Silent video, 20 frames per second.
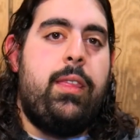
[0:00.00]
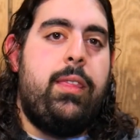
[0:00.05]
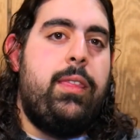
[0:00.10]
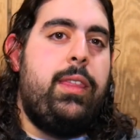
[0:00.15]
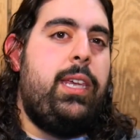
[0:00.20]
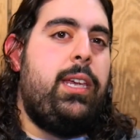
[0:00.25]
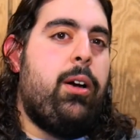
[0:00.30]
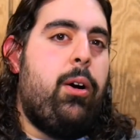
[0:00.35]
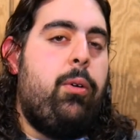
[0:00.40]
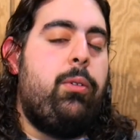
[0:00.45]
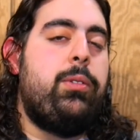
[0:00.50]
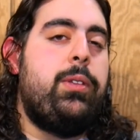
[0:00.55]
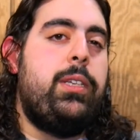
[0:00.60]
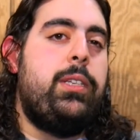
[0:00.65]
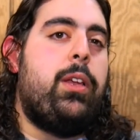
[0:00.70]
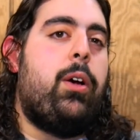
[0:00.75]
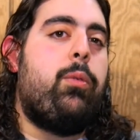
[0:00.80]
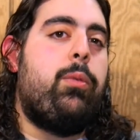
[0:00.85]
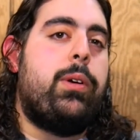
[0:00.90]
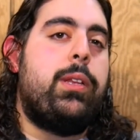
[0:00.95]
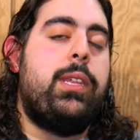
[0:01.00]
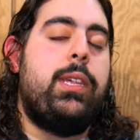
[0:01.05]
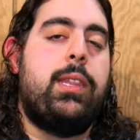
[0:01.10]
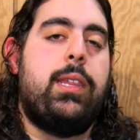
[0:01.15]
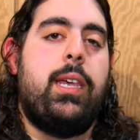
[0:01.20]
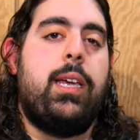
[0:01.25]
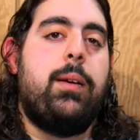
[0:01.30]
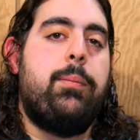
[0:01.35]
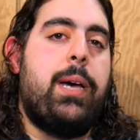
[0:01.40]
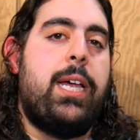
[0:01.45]
The only noteworthy
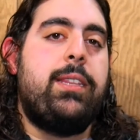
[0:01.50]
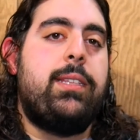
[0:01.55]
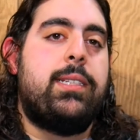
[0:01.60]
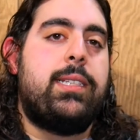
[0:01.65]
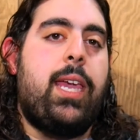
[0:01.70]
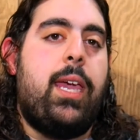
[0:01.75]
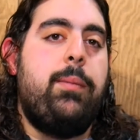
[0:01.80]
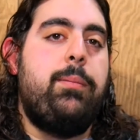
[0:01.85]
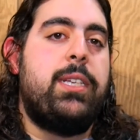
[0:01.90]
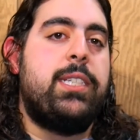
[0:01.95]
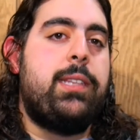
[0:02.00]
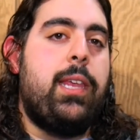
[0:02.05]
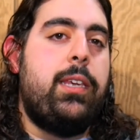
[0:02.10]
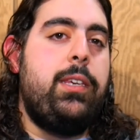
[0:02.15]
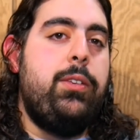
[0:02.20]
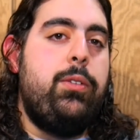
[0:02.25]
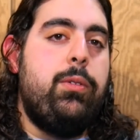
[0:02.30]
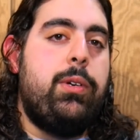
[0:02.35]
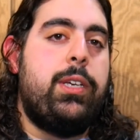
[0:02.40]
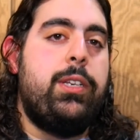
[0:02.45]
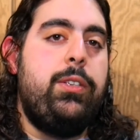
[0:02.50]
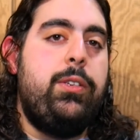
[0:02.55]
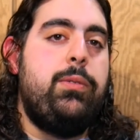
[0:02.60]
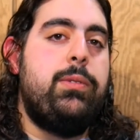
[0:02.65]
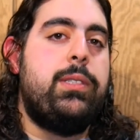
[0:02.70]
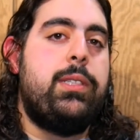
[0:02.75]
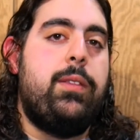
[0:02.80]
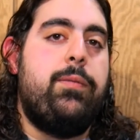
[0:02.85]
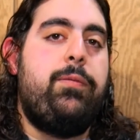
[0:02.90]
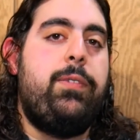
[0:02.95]
thing about this game is that you could
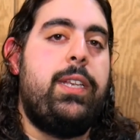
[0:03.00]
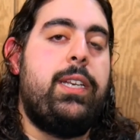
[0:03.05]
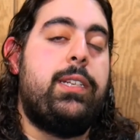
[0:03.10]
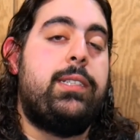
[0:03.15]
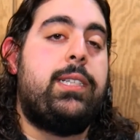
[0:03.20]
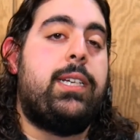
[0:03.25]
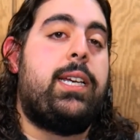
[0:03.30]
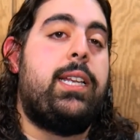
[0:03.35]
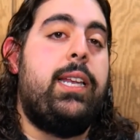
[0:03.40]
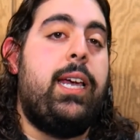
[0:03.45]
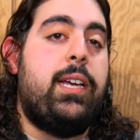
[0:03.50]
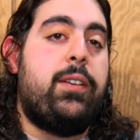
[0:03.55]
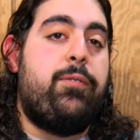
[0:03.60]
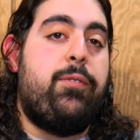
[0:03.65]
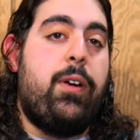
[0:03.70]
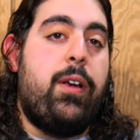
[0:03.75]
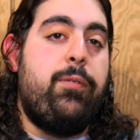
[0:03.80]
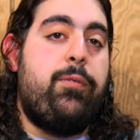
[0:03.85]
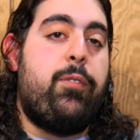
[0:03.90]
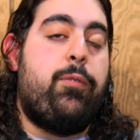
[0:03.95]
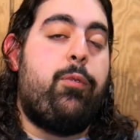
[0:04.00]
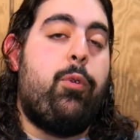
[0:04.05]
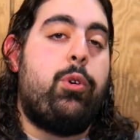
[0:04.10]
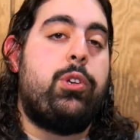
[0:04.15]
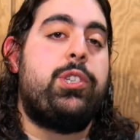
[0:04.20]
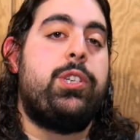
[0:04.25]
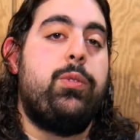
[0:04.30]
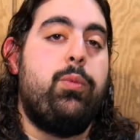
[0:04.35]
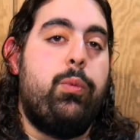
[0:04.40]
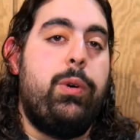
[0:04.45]
use the Vita to connect Fight for
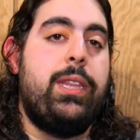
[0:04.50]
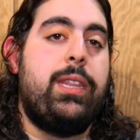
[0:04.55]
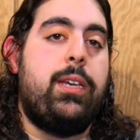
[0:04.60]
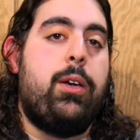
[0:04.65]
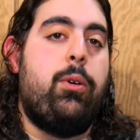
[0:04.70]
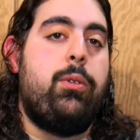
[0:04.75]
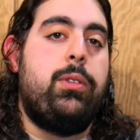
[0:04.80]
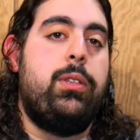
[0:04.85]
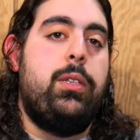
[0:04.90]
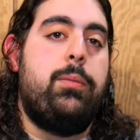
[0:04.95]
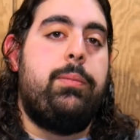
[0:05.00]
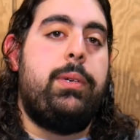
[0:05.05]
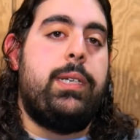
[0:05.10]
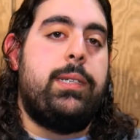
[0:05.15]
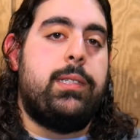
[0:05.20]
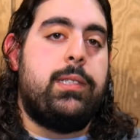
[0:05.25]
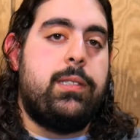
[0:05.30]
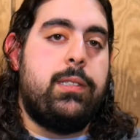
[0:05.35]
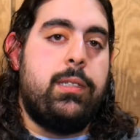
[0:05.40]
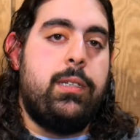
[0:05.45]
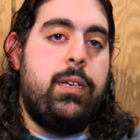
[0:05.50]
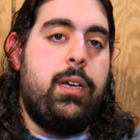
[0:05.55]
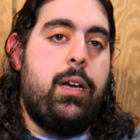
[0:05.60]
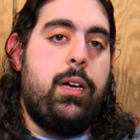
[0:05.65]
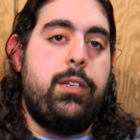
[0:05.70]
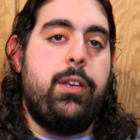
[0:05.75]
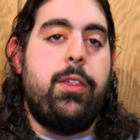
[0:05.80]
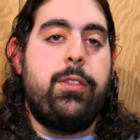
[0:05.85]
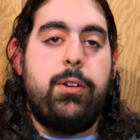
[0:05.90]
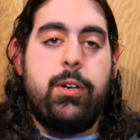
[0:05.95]
Fortune with Golden Abyss,
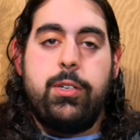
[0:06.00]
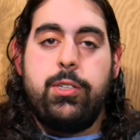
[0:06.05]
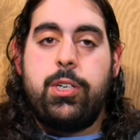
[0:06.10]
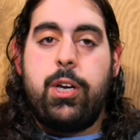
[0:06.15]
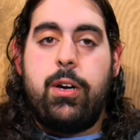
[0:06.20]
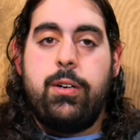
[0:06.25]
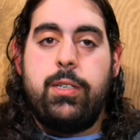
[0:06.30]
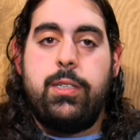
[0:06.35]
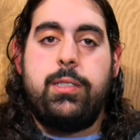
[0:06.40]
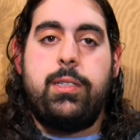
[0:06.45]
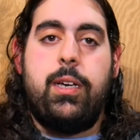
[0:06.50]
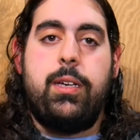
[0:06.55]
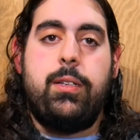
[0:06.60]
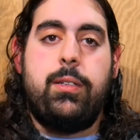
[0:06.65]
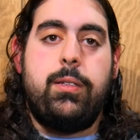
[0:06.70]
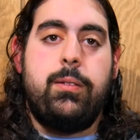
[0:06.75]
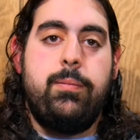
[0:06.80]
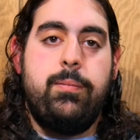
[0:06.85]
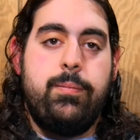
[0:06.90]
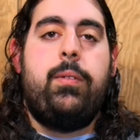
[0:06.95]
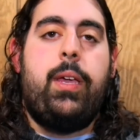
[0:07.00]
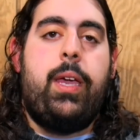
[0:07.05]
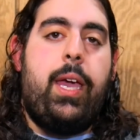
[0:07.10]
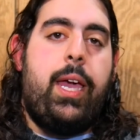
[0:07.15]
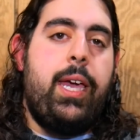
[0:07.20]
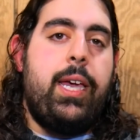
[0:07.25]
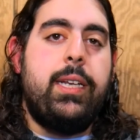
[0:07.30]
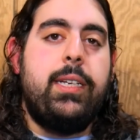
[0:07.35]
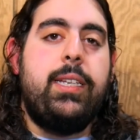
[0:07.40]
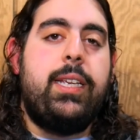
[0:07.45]
another Uncharted title,
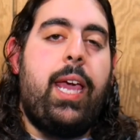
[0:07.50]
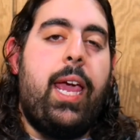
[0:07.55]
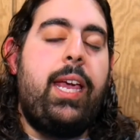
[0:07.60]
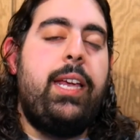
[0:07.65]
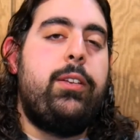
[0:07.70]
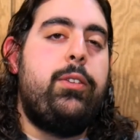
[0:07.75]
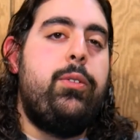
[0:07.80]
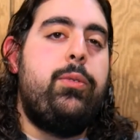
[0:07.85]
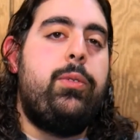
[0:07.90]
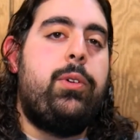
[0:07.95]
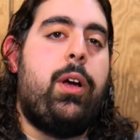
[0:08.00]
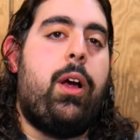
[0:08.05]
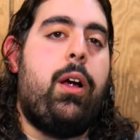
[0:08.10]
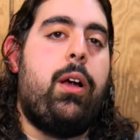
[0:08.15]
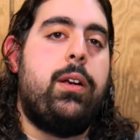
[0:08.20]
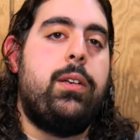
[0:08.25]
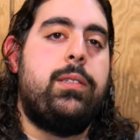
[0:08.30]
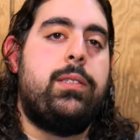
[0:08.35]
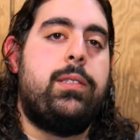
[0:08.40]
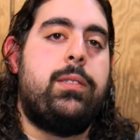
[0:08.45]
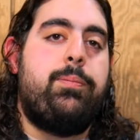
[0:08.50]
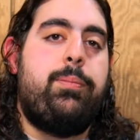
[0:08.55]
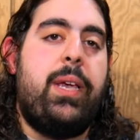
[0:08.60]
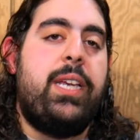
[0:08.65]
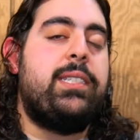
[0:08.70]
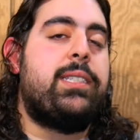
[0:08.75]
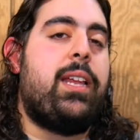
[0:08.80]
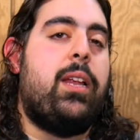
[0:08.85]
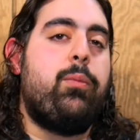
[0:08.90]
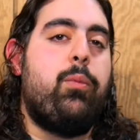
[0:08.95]
and gain new cards
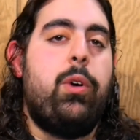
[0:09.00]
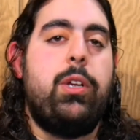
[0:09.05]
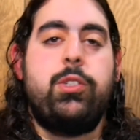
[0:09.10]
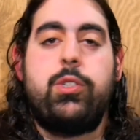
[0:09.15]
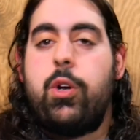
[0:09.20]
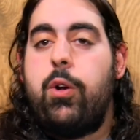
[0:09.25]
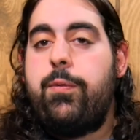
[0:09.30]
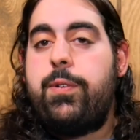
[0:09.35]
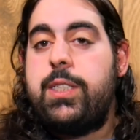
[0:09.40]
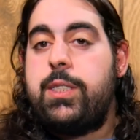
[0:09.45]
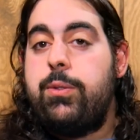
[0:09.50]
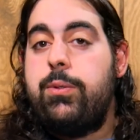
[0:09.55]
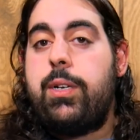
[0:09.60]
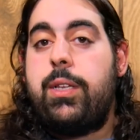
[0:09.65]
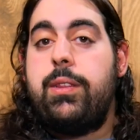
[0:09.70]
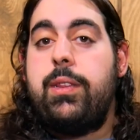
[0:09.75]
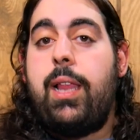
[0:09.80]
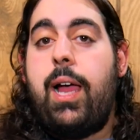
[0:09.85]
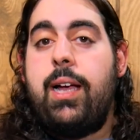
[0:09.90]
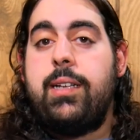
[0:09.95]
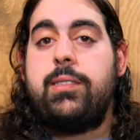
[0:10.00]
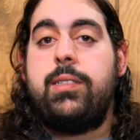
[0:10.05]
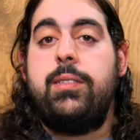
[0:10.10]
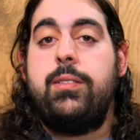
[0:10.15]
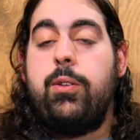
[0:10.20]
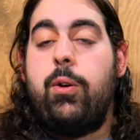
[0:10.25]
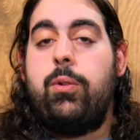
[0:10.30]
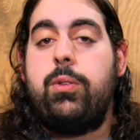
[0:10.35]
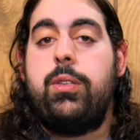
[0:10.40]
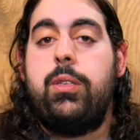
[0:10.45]
based on what trophies you'd unlocked
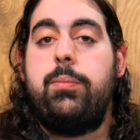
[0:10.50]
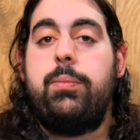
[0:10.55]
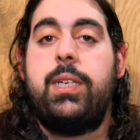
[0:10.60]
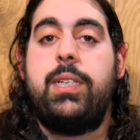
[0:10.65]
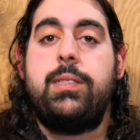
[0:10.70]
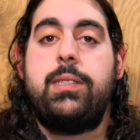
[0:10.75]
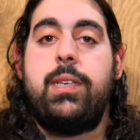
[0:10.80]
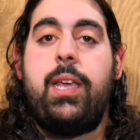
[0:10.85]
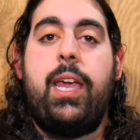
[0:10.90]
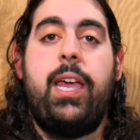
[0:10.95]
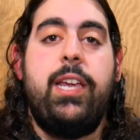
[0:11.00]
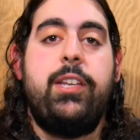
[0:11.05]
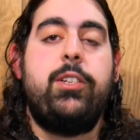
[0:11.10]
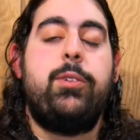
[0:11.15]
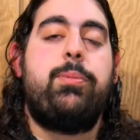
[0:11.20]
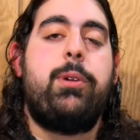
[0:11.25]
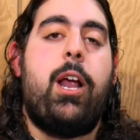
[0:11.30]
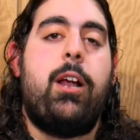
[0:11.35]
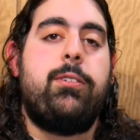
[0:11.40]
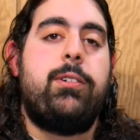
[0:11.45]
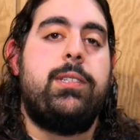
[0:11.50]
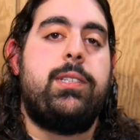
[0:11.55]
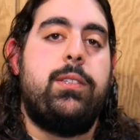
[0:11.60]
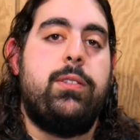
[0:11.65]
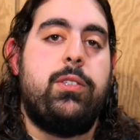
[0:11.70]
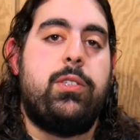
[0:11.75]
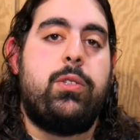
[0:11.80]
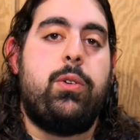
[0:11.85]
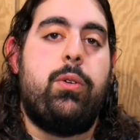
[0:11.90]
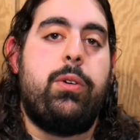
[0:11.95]
in Golden Abyss and your progress in
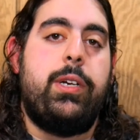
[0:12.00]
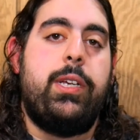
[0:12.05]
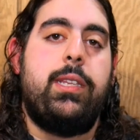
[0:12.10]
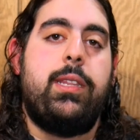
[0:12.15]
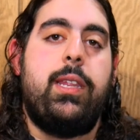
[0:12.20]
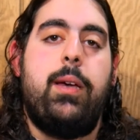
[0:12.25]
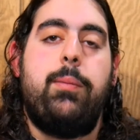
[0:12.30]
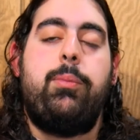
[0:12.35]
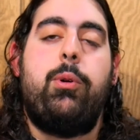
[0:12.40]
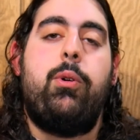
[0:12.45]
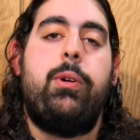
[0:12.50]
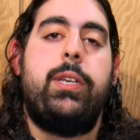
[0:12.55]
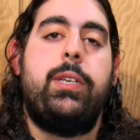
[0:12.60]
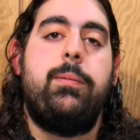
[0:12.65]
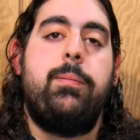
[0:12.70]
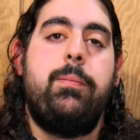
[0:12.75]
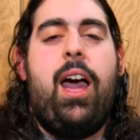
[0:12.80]
the story at that point.